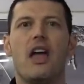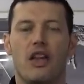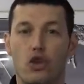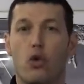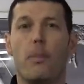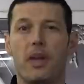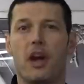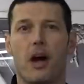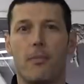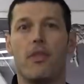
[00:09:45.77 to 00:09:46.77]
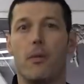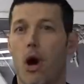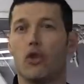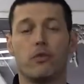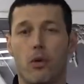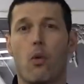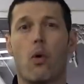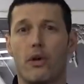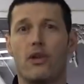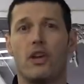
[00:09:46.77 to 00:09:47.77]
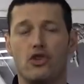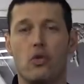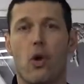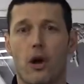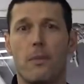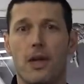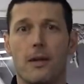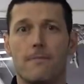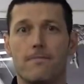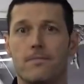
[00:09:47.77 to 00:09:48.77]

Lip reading: and you will become the ultimate warrior that you want to be.